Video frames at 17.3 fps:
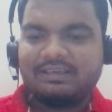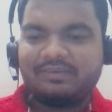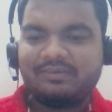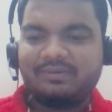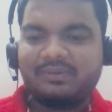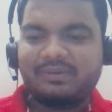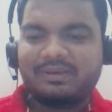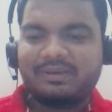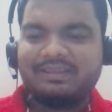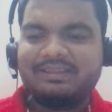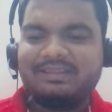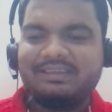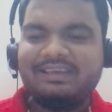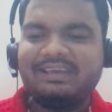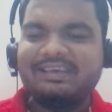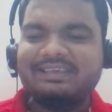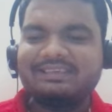Okay,
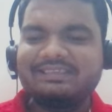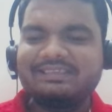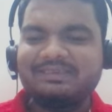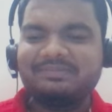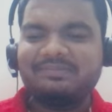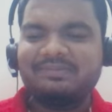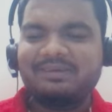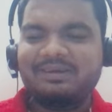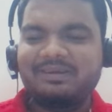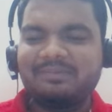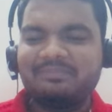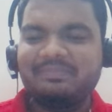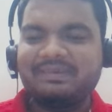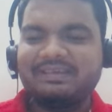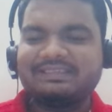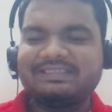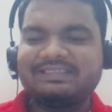the
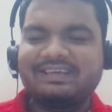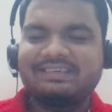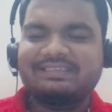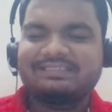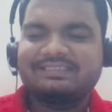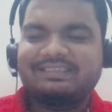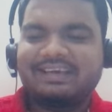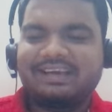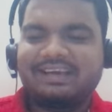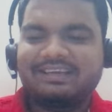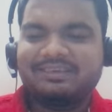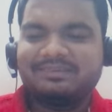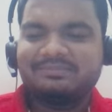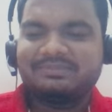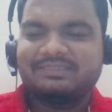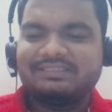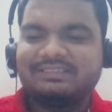basic answer that
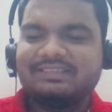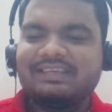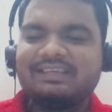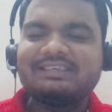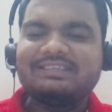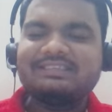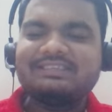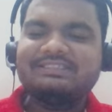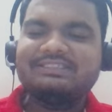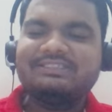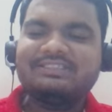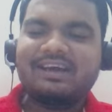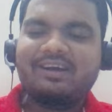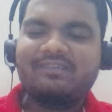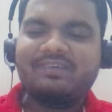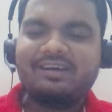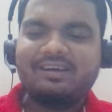comes is
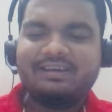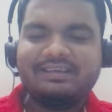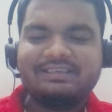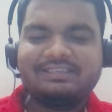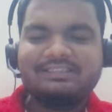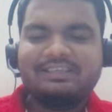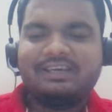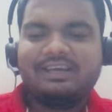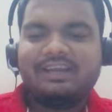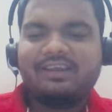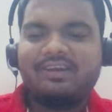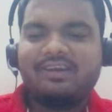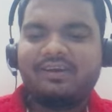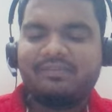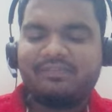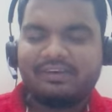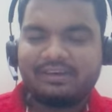Java doesn't
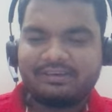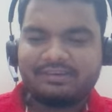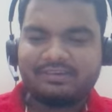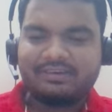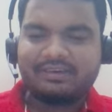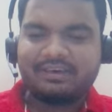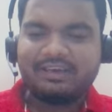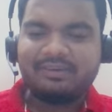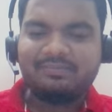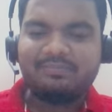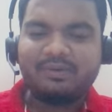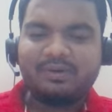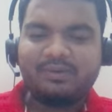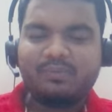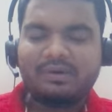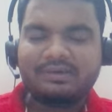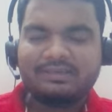allow it, right?
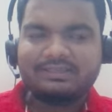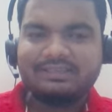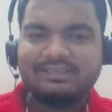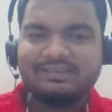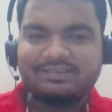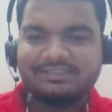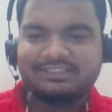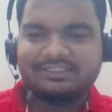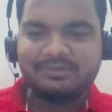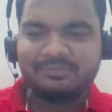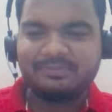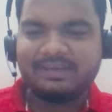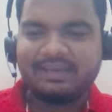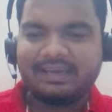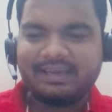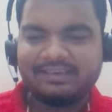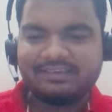But what are the concepts
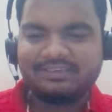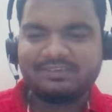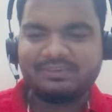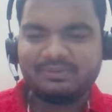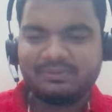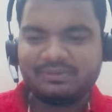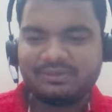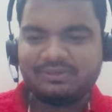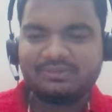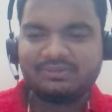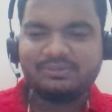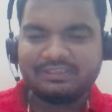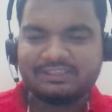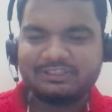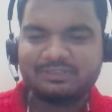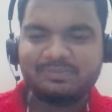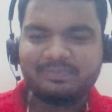behind it? You need to
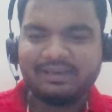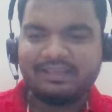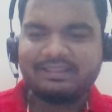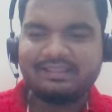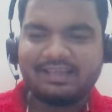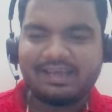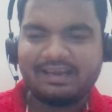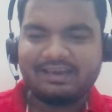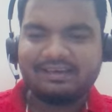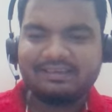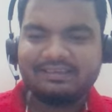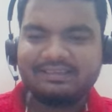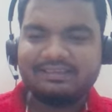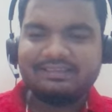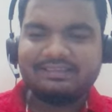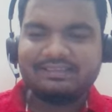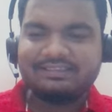explain that.
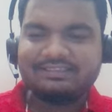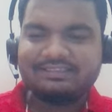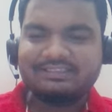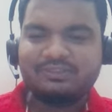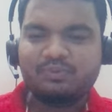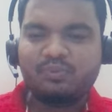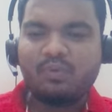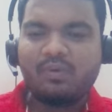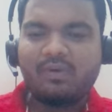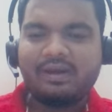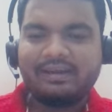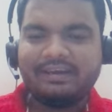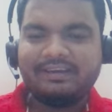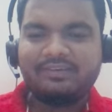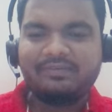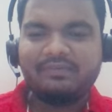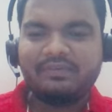This is what
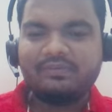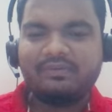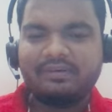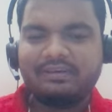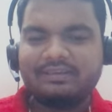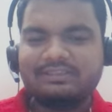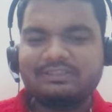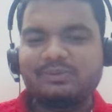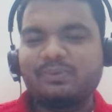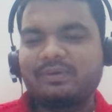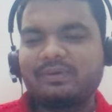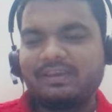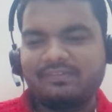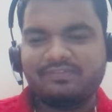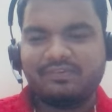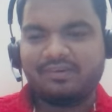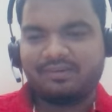interviewer is
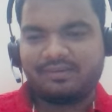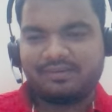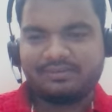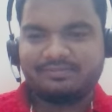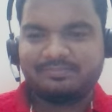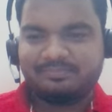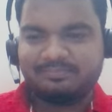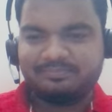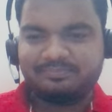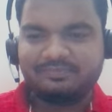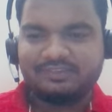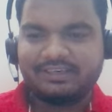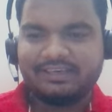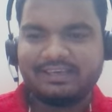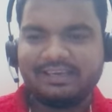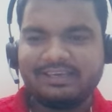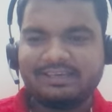looking for,
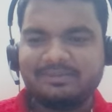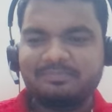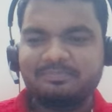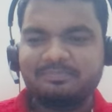right?